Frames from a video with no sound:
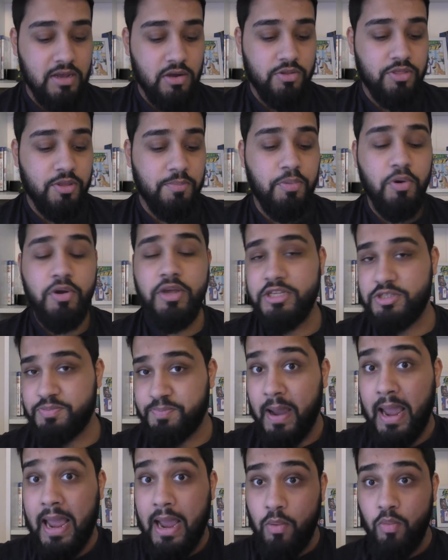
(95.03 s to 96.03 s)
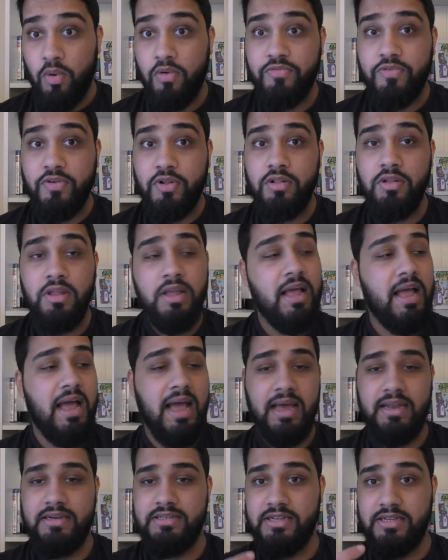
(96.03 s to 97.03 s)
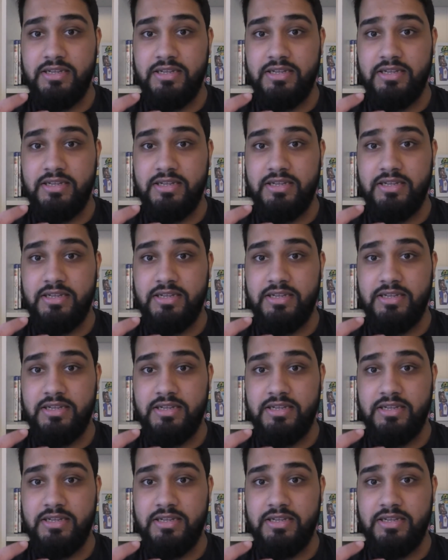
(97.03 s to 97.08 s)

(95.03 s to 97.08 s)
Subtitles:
The book is powerful and it